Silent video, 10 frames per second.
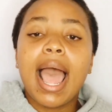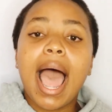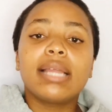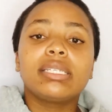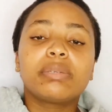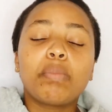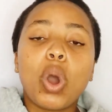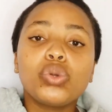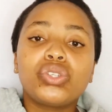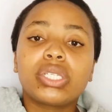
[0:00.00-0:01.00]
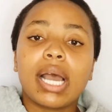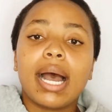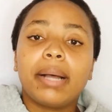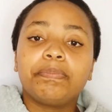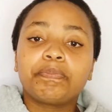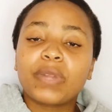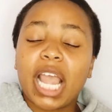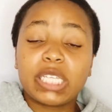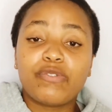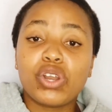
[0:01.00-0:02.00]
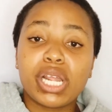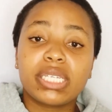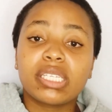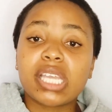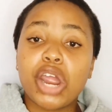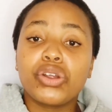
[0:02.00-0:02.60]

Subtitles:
And most exfoliators carry